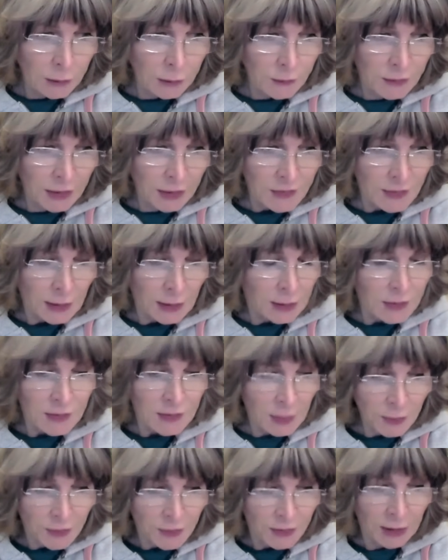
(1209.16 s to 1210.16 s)
there's
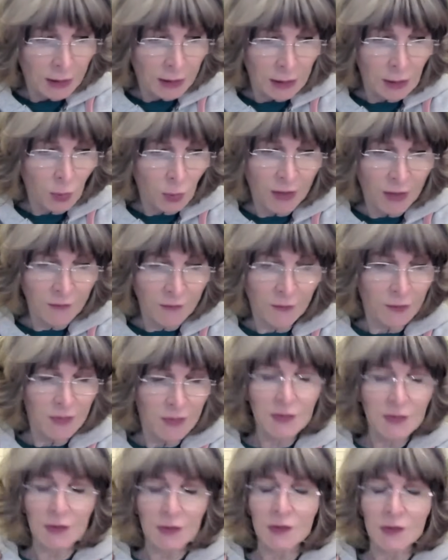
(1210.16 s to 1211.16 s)
something in a way very
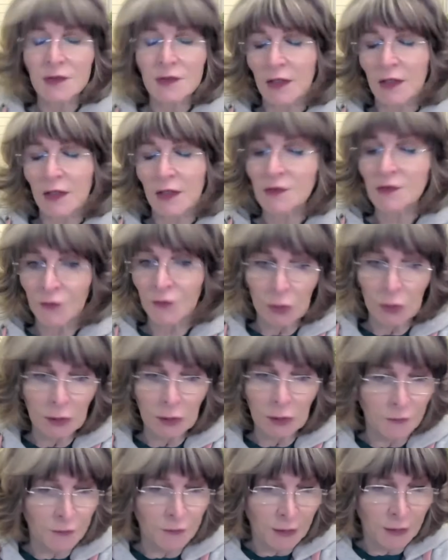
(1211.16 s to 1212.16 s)
successful
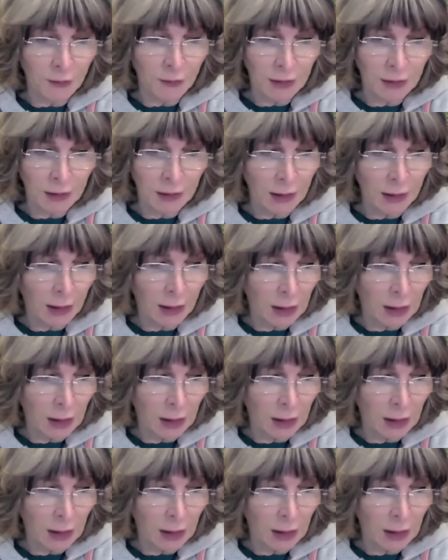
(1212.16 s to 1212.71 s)
and very